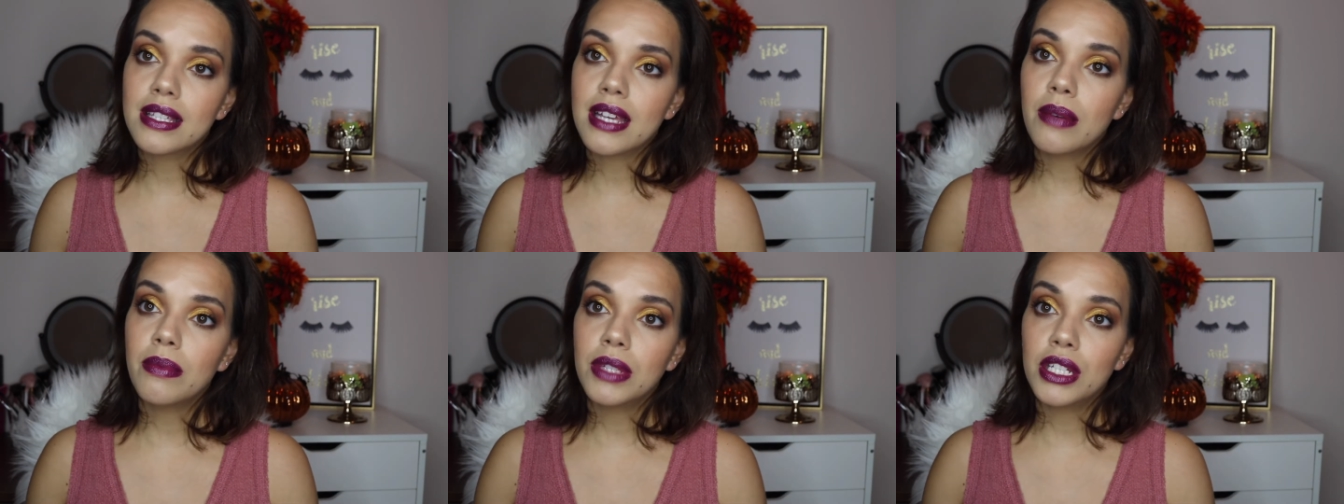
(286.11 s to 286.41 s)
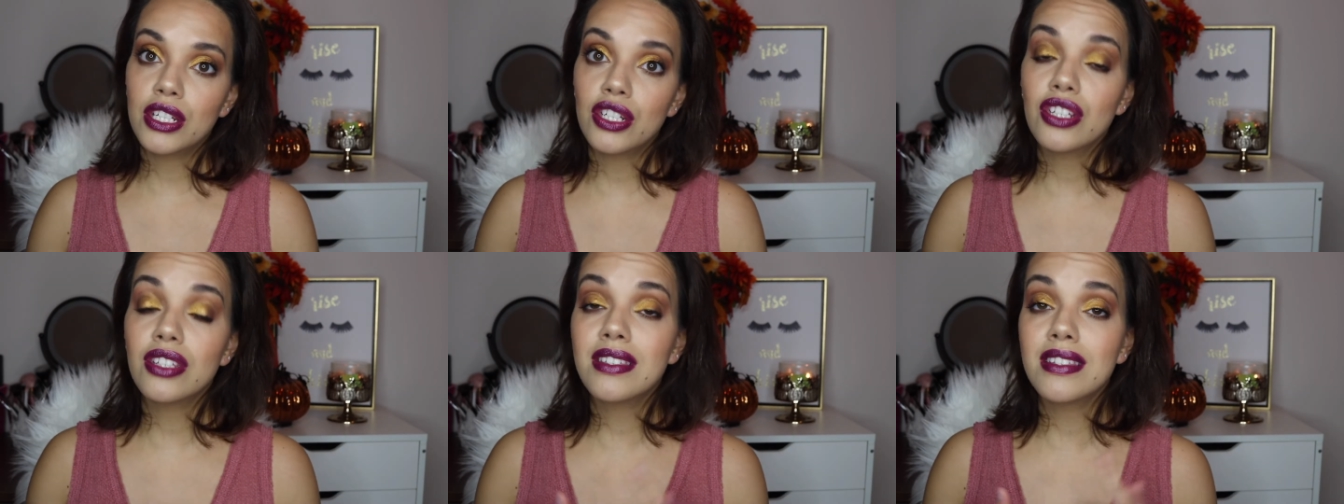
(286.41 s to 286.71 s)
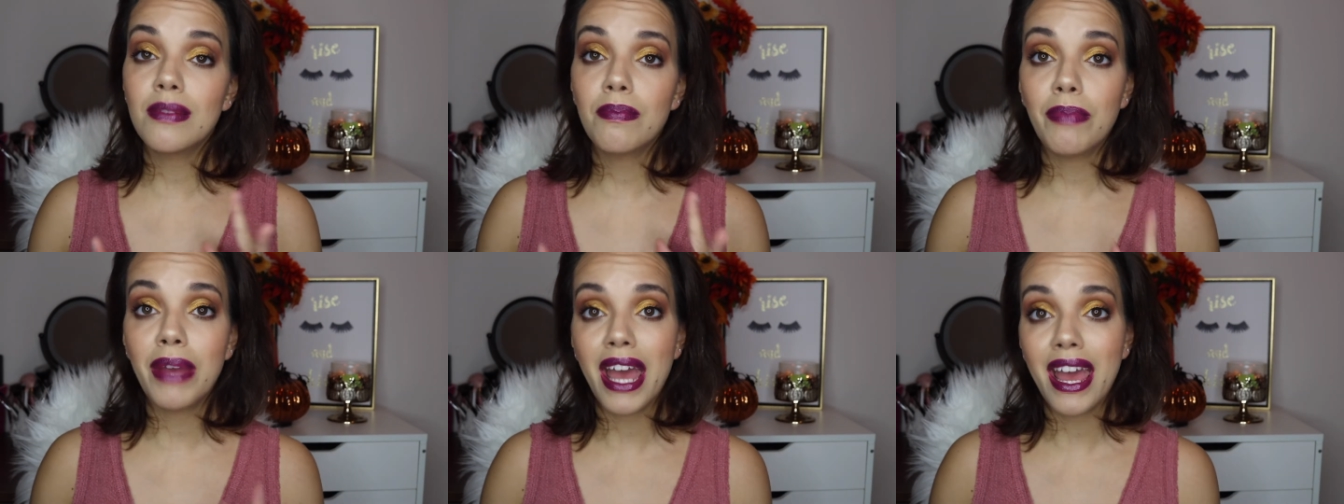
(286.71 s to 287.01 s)
I mean, it just
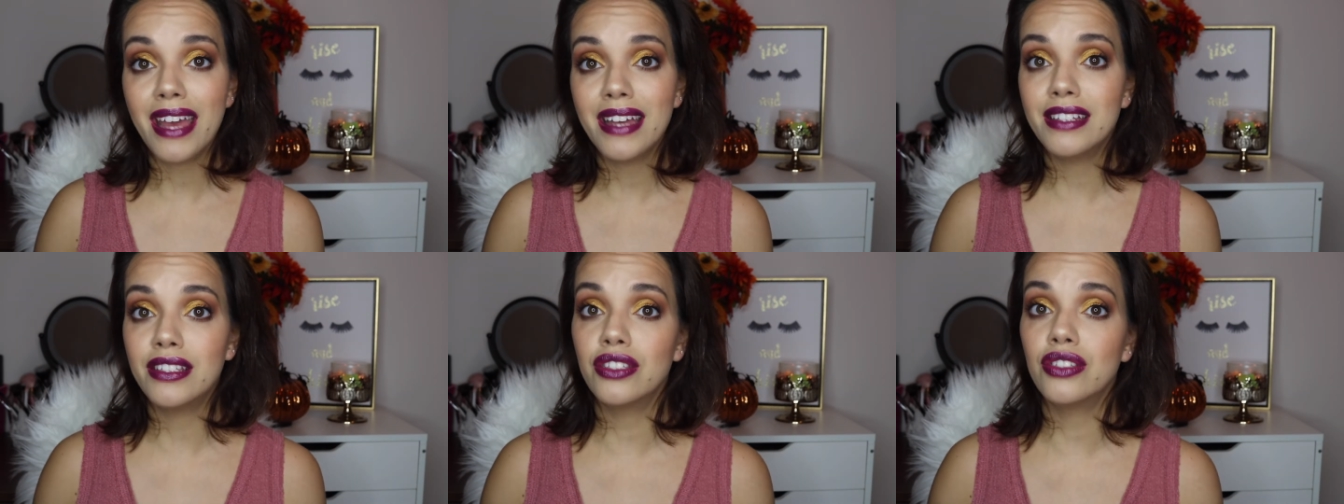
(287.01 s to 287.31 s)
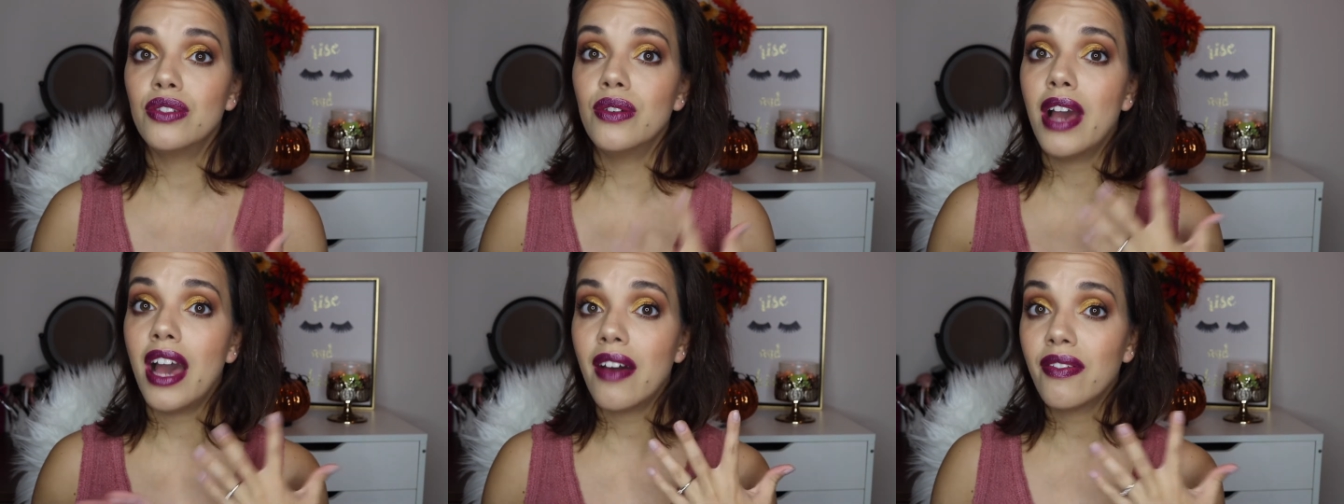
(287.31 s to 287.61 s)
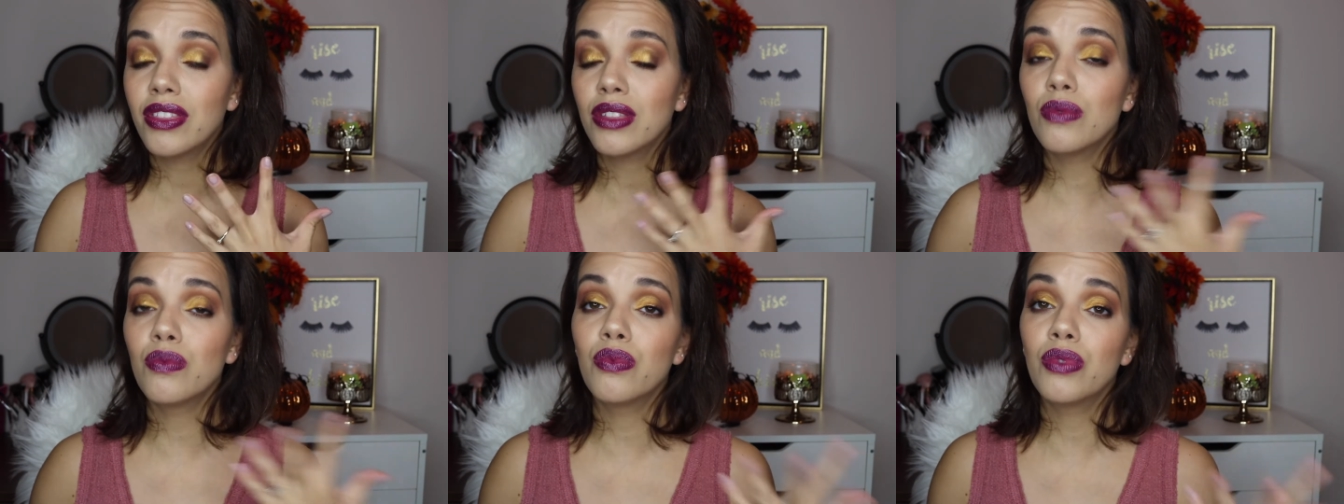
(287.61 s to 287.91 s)
depends. You
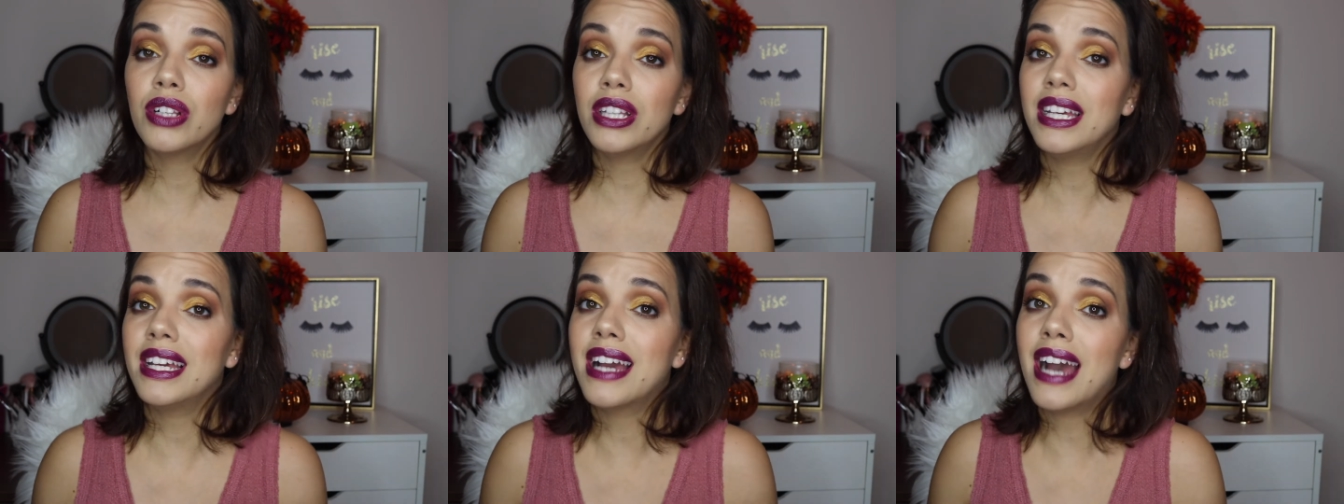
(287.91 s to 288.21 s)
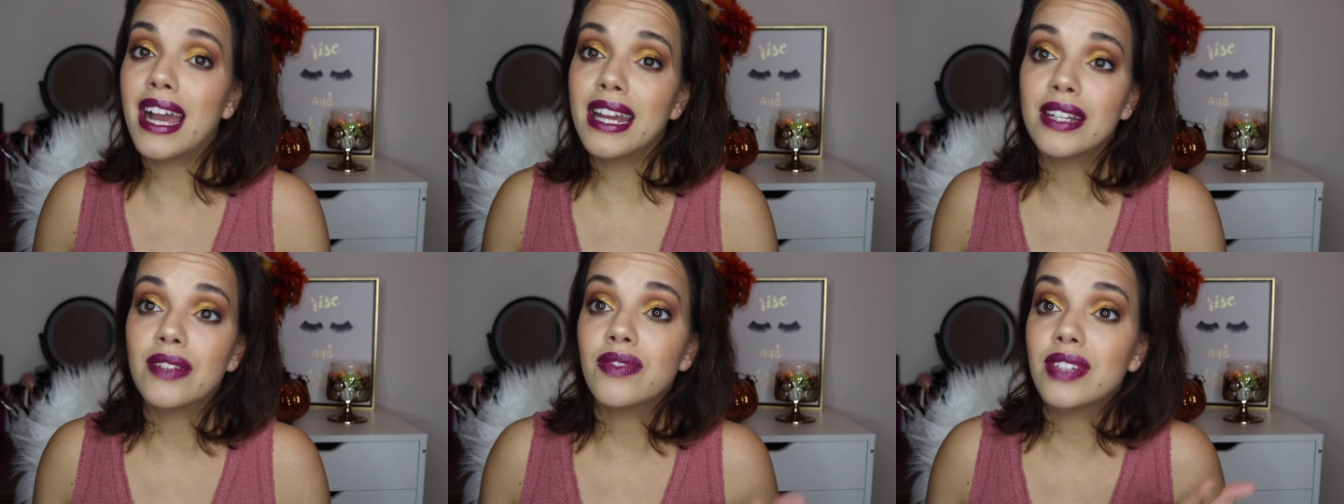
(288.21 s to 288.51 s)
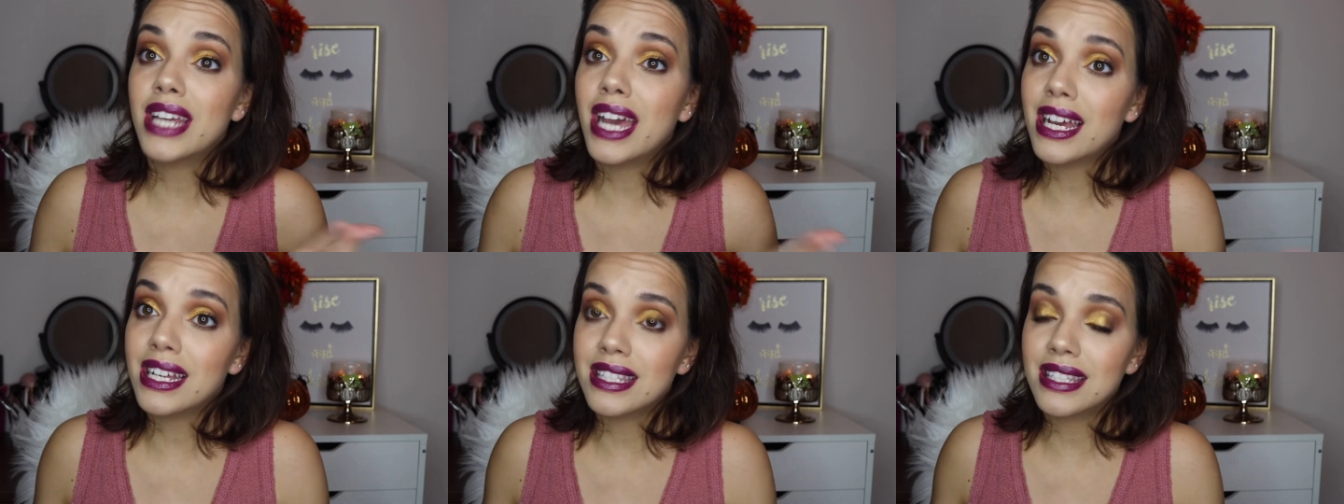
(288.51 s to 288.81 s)
have to really kind of
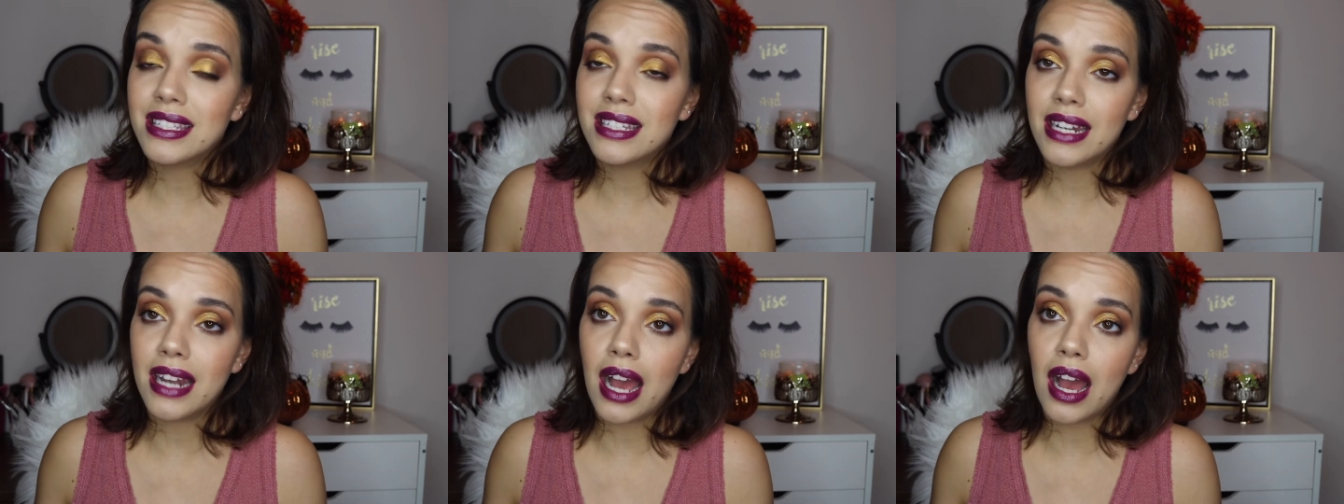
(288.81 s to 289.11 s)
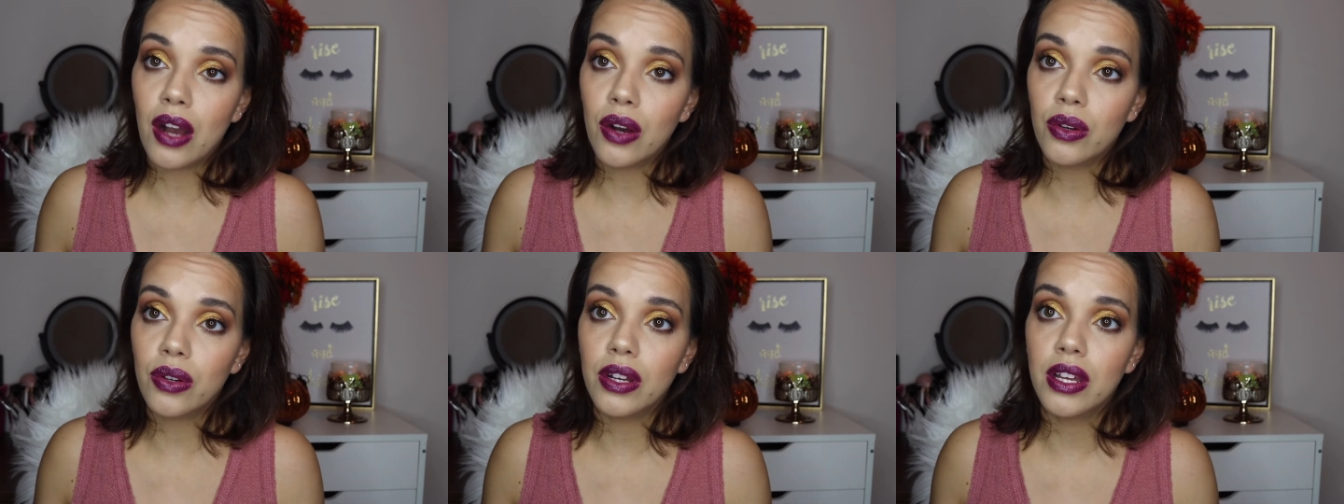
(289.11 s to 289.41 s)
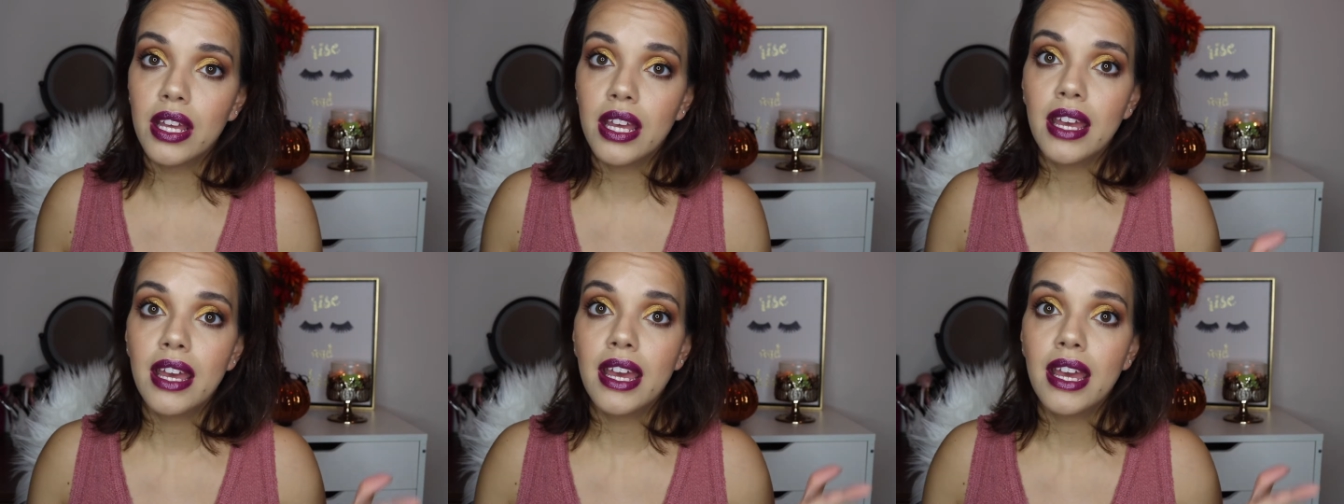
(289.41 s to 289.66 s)
test it out